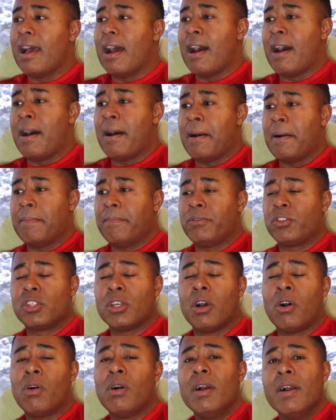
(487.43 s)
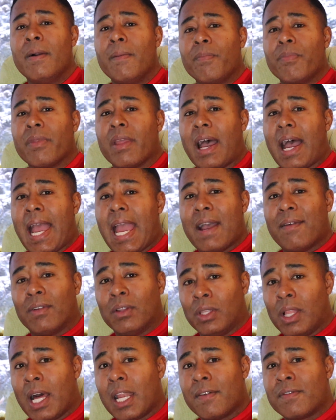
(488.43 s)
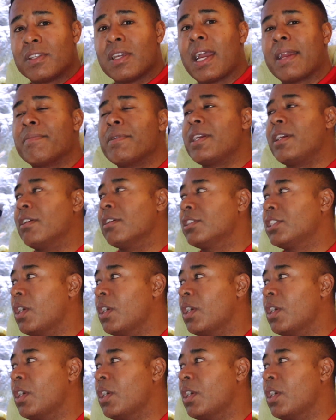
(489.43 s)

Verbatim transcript: Um, so I have a lot of time here,